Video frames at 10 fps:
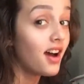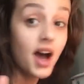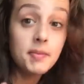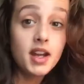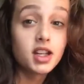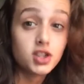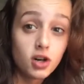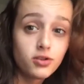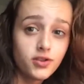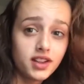I'm not a
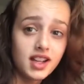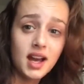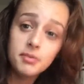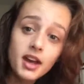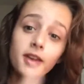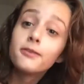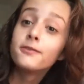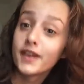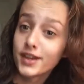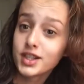dolphin. I'm not a
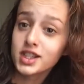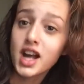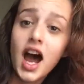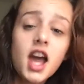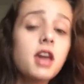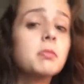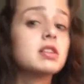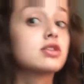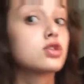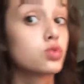fish. I am a
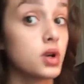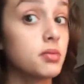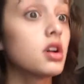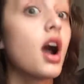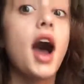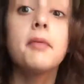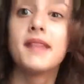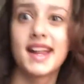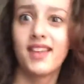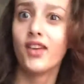swimmer. I'm
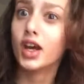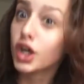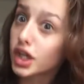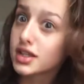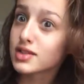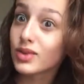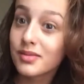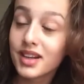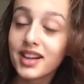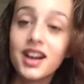not even a good
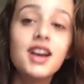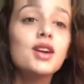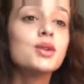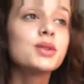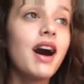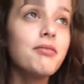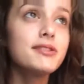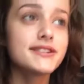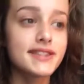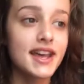swimmer. So I'm
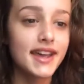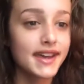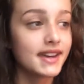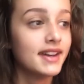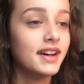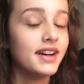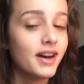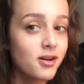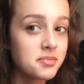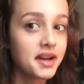just like,
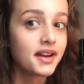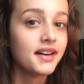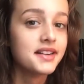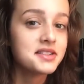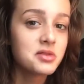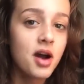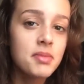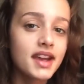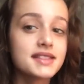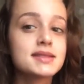oh my god. So
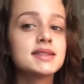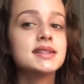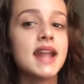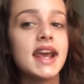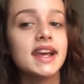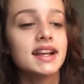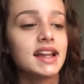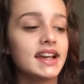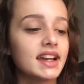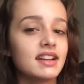I'm like a snake.
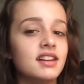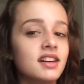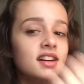Like,